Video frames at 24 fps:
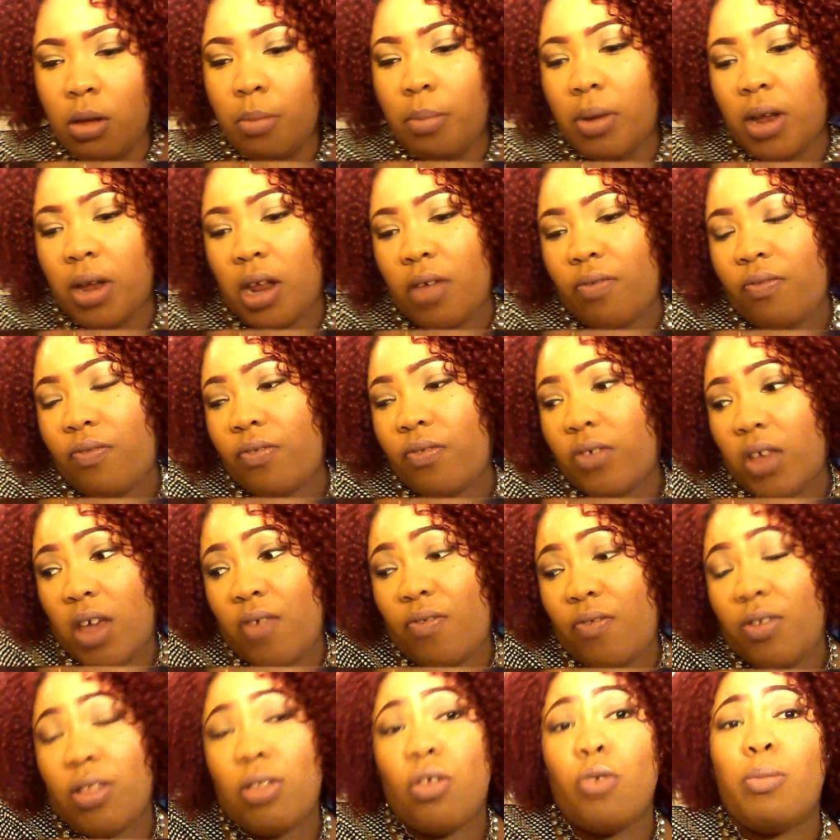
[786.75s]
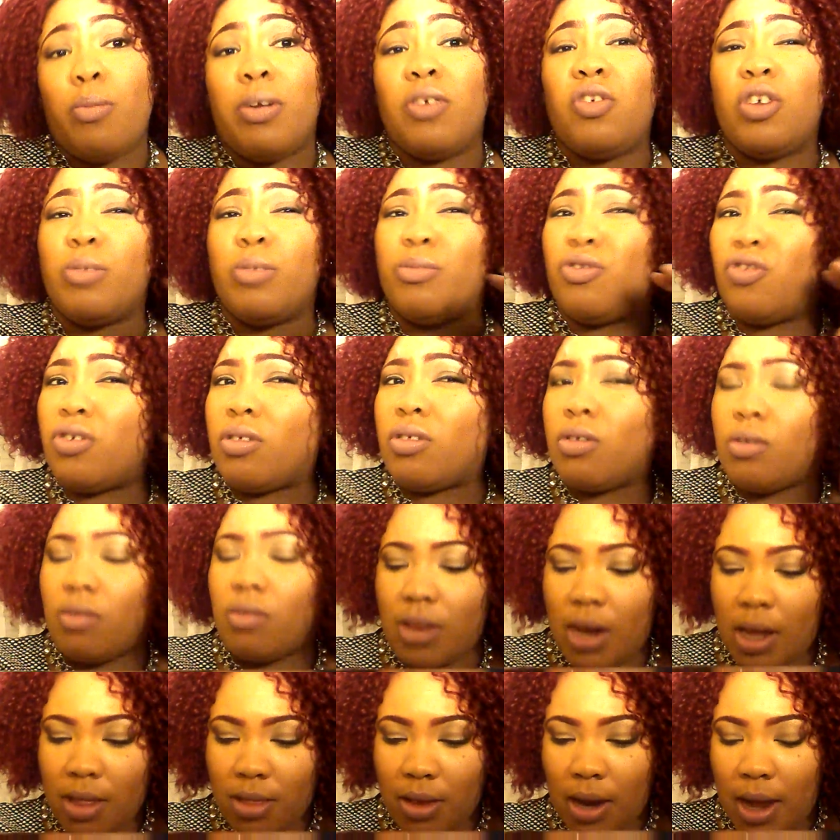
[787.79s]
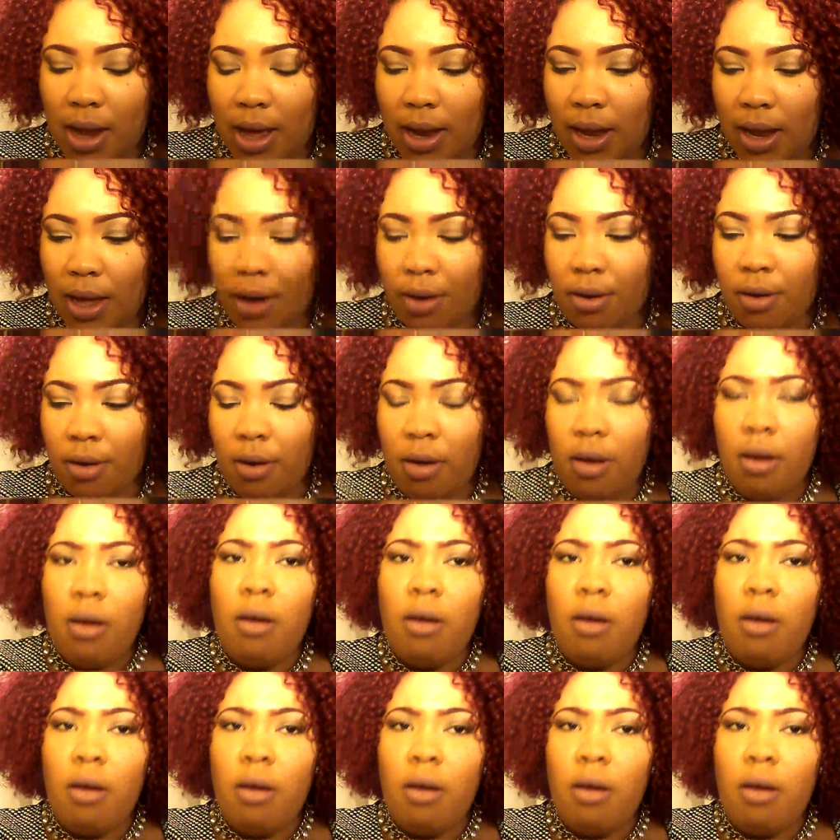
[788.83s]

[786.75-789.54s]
But if it's too much shimmer, just use it as a highlighter.